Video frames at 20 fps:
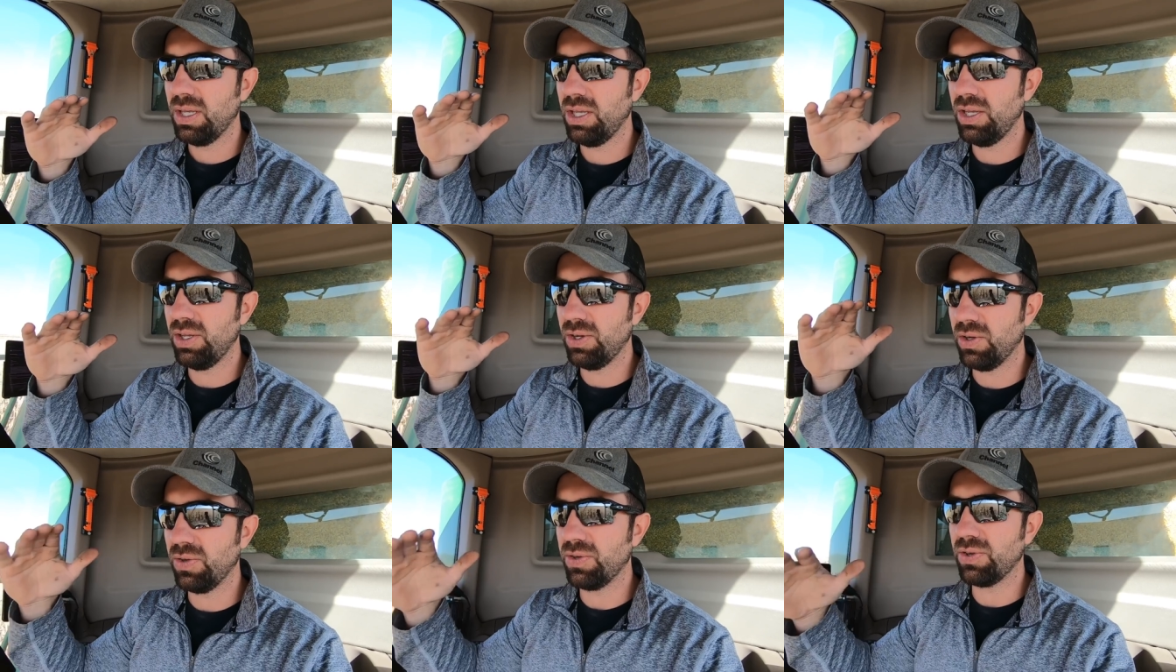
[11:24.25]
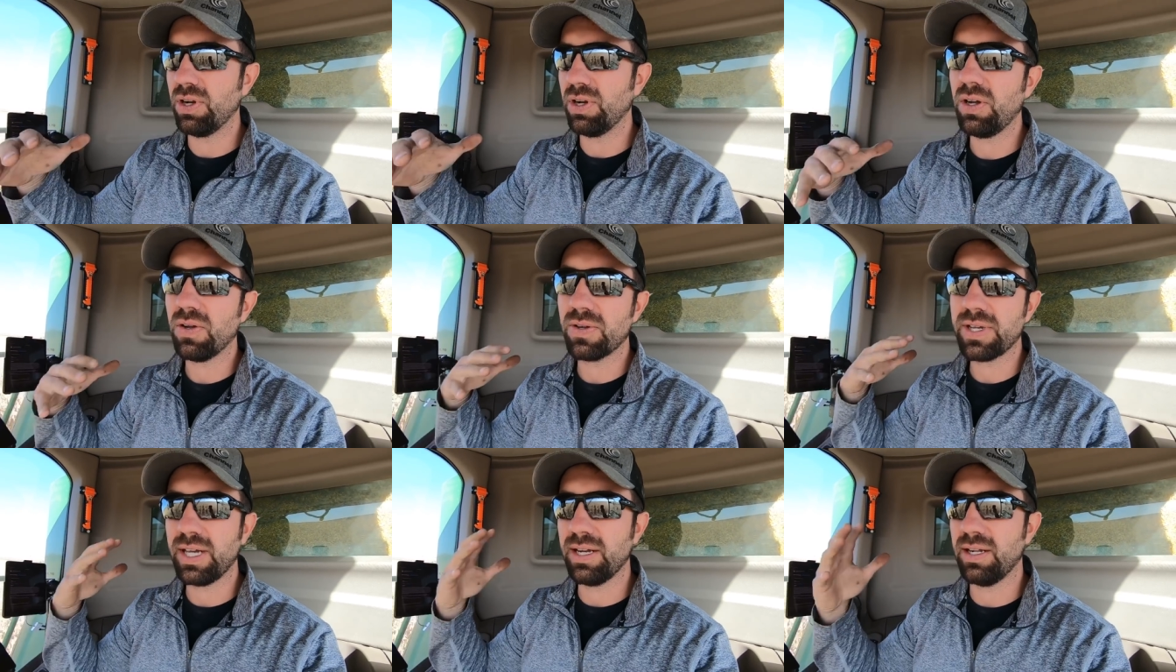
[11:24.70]
you know, they're
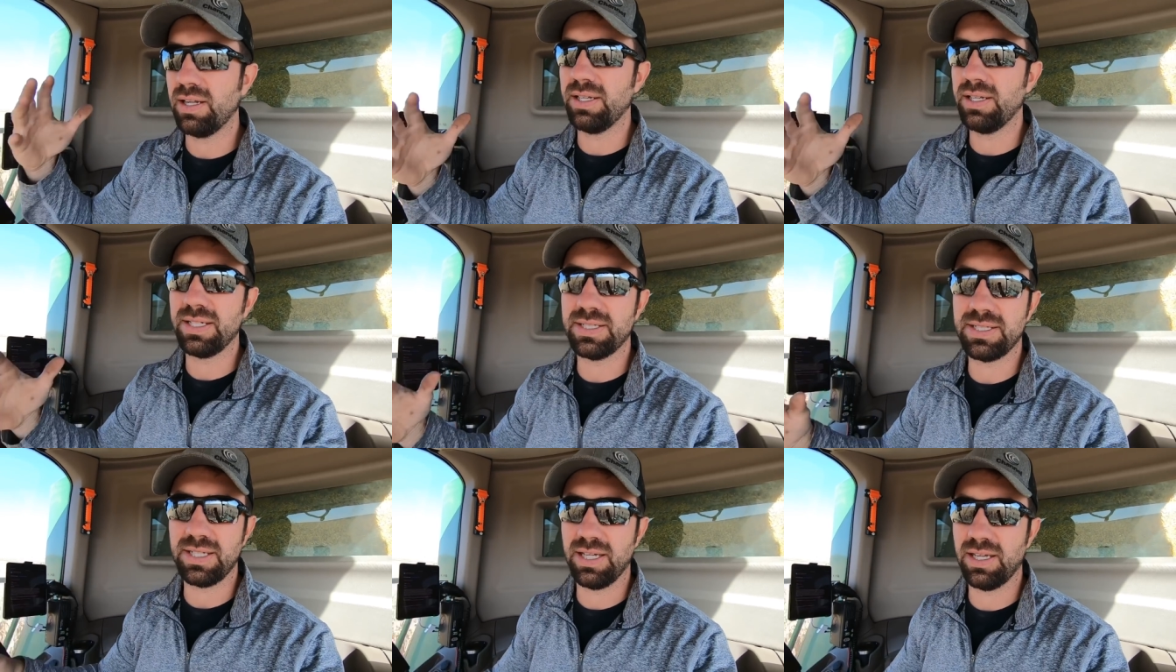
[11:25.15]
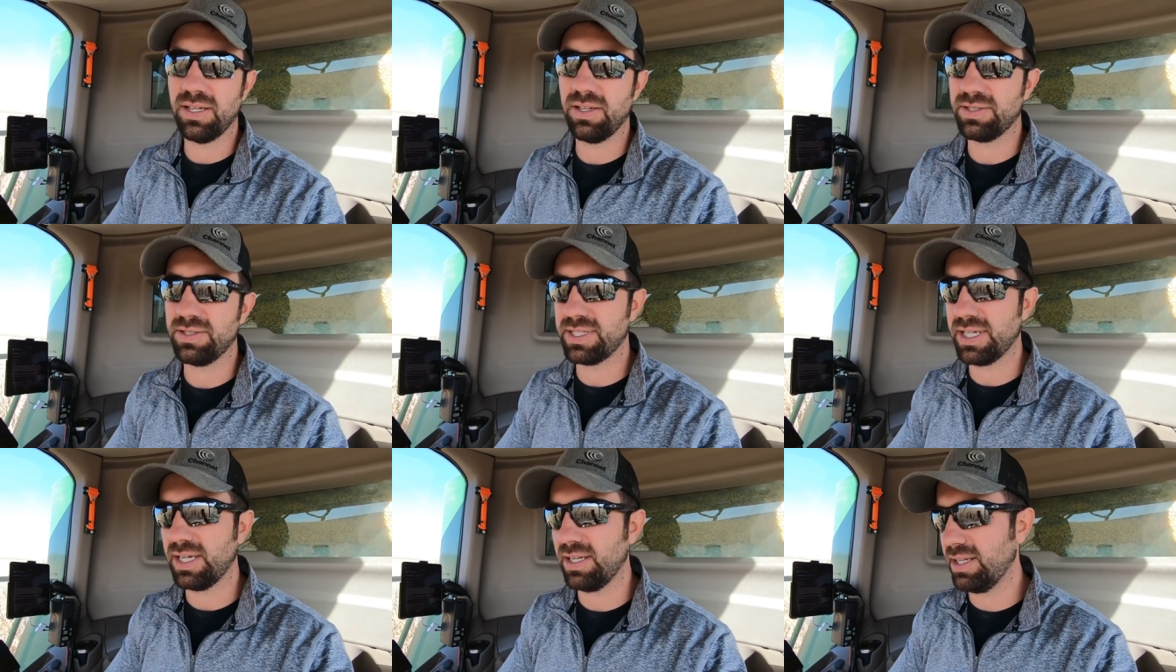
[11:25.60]
all kind of linked together.
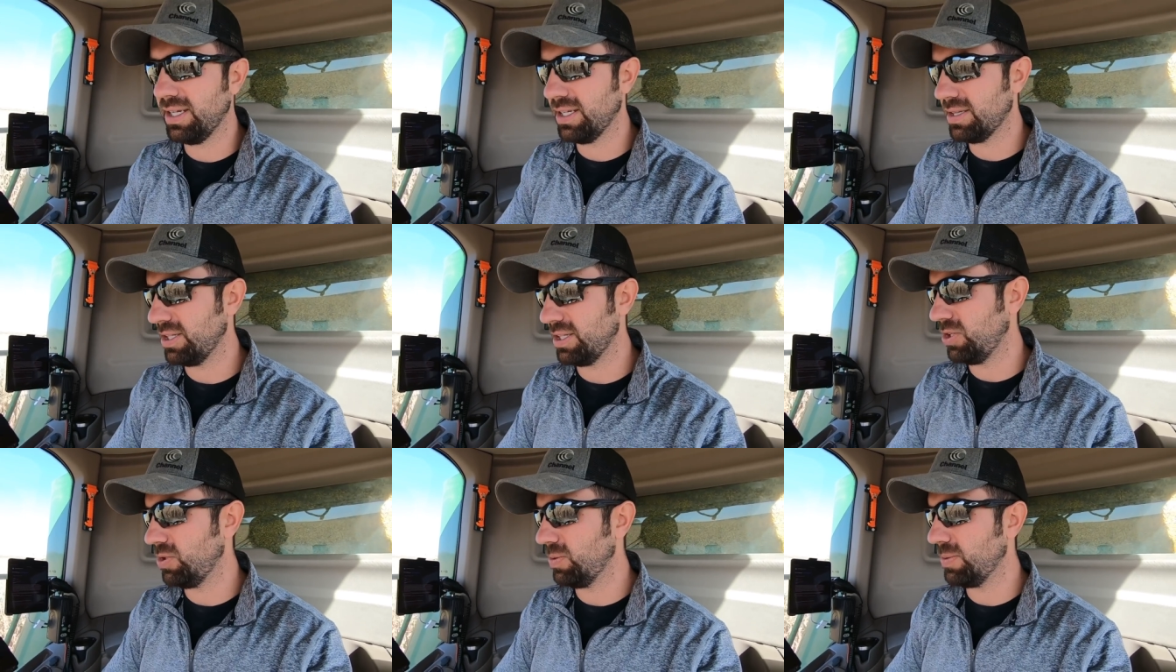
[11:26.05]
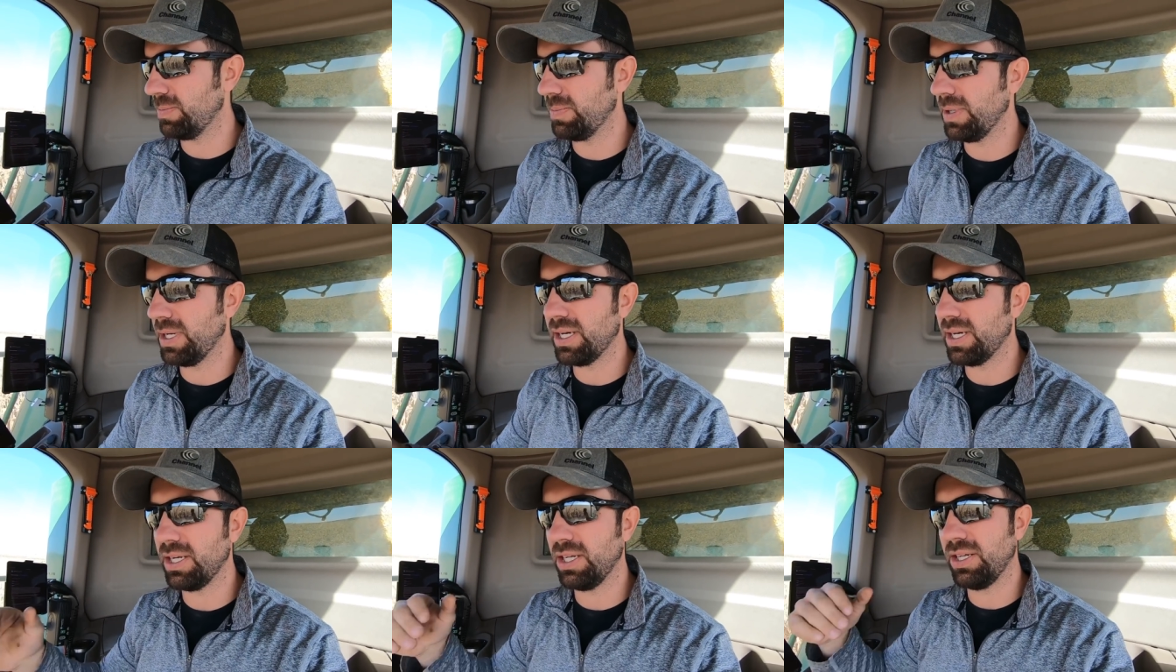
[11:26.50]
It's kind of like the human
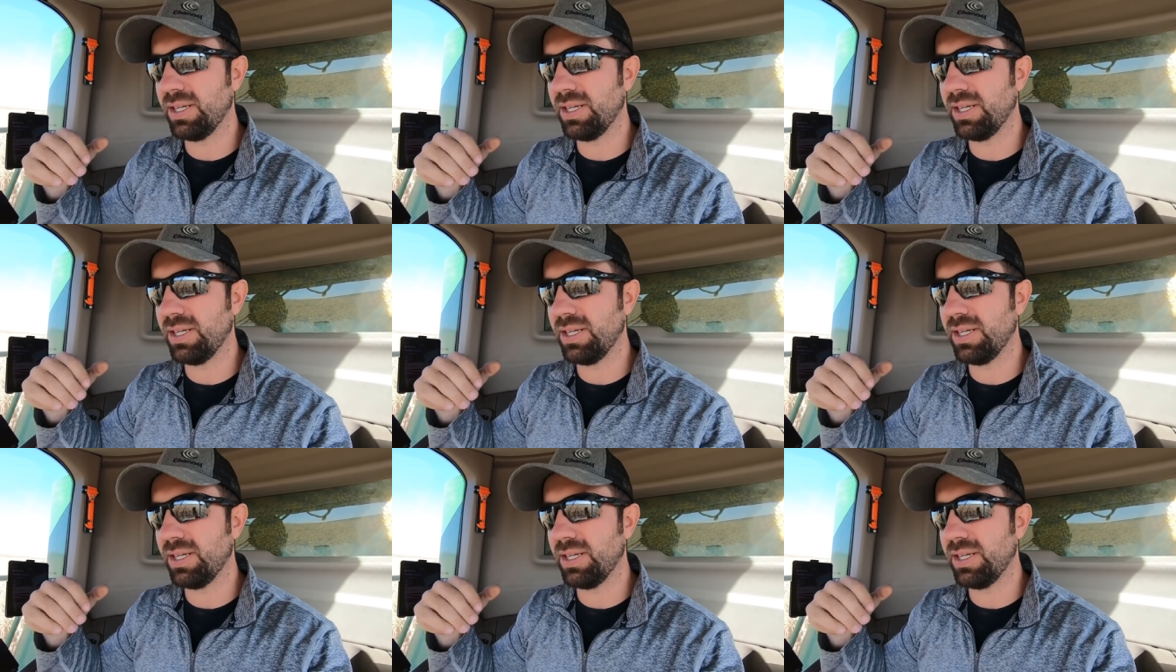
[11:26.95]
body.